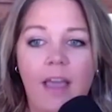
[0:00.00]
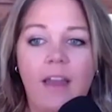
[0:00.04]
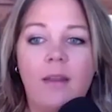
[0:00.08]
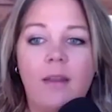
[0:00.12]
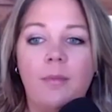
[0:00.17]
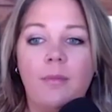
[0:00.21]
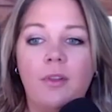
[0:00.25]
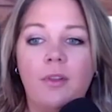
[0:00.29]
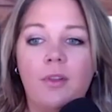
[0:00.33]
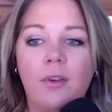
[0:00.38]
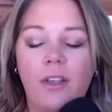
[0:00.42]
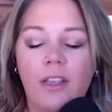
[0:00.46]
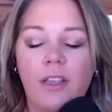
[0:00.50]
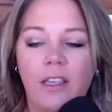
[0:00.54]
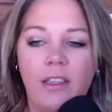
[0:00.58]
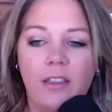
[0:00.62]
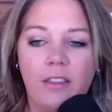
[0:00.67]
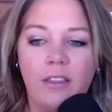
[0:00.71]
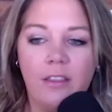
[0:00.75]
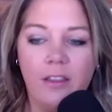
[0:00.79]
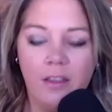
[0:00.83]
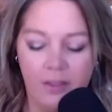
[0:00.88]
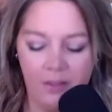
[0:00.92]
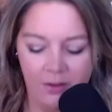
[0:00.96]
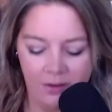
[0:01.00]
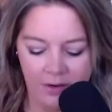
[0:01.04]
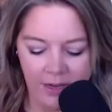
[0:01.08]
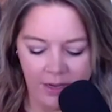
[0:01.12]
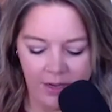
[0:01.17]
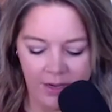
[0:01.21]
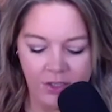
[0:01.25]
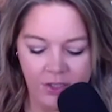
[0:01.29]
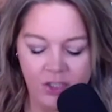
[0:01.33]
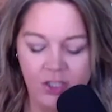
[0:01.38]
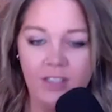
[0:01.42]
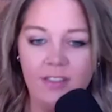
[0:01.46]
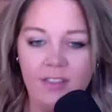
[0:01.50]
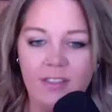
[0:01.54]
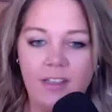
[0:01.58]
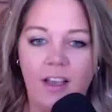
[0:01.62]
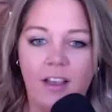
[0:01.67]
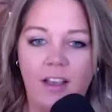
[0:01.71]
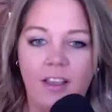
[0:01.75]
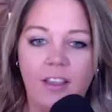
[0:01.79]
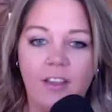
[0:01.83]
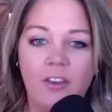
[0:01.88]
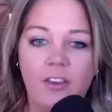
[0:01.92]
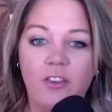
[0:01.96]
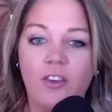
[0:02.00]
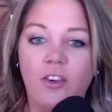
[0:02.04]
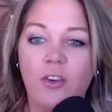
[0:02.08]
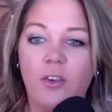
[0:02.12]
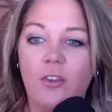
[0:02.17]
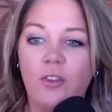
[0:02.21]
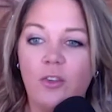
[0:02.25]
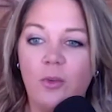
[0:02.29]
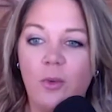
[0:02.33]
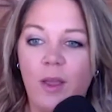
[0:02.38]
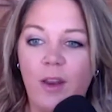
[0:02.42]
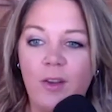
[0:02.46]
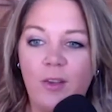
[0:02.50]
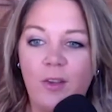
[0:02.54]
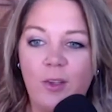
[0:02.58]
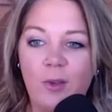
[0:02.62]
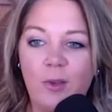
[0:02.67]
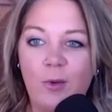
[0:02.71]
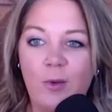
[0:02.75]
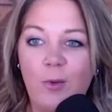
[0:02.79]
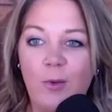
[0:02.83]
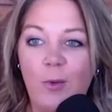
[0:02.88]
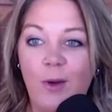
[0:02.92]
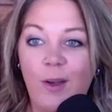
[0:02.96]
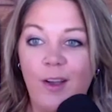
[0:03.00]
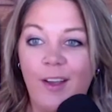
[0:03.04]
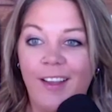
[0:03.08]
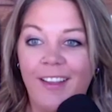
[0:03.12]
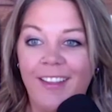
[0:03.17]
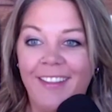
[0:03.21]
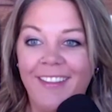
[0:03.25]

employee the other day on Judd's hockey show. So why don't you uh,